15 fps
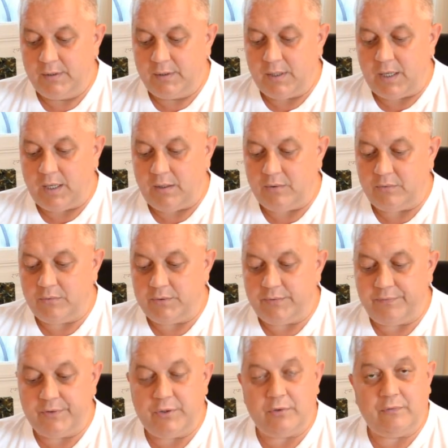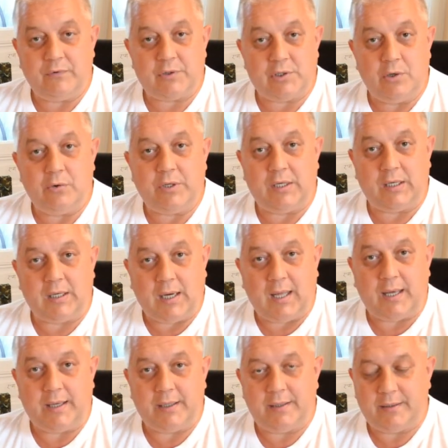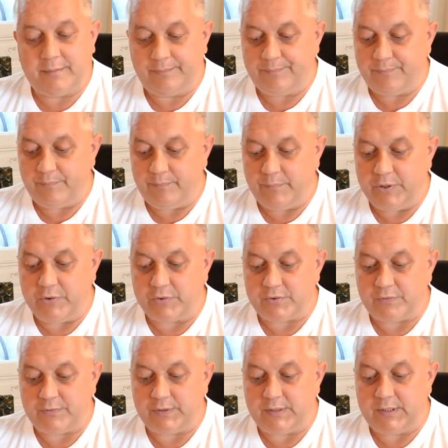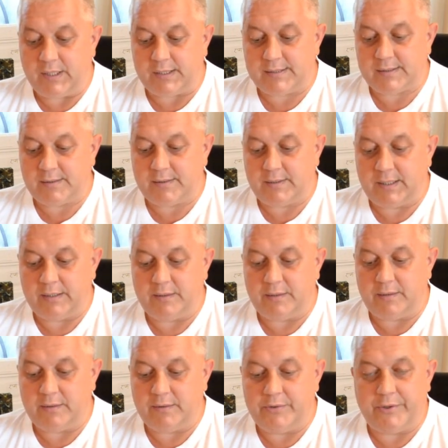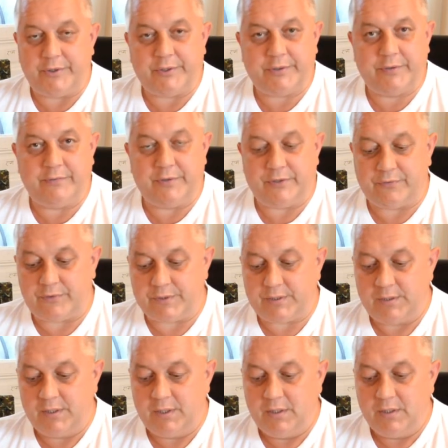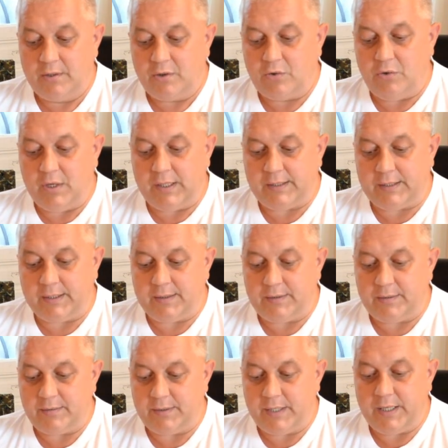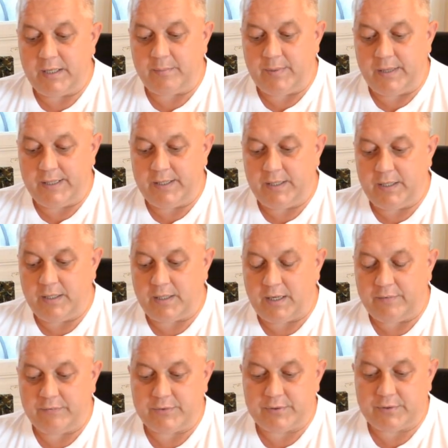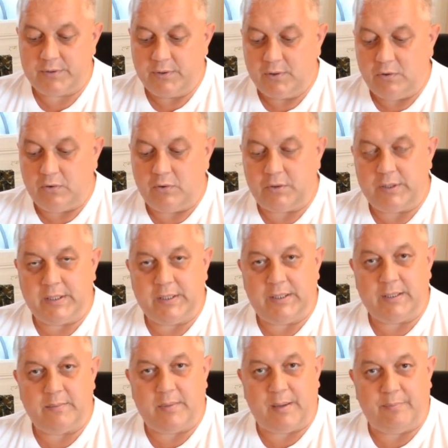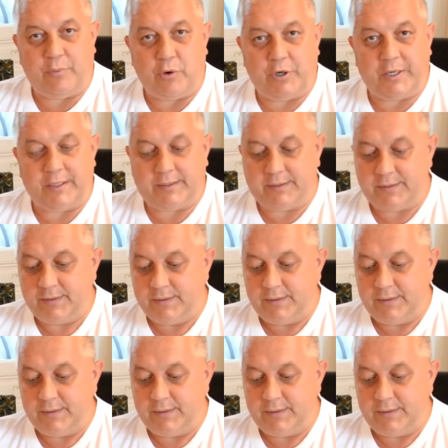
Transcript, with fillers: how the video was looking like because of the dust and the dirt which was collected year by year. I was holding it in my pocket,